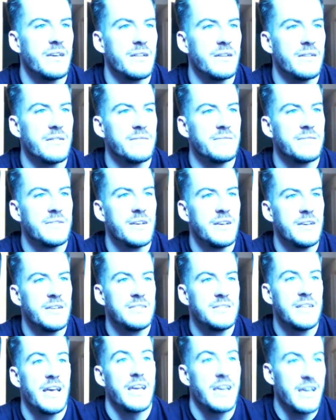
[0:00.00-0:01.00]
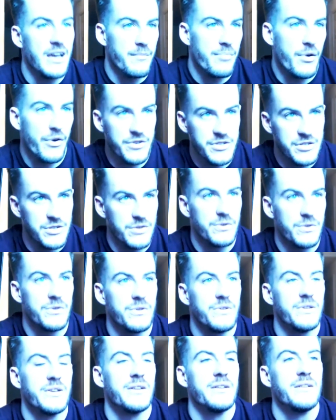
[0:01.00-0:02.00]
and taking it
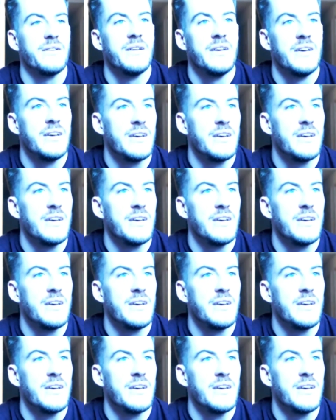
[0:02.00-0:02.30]
personal and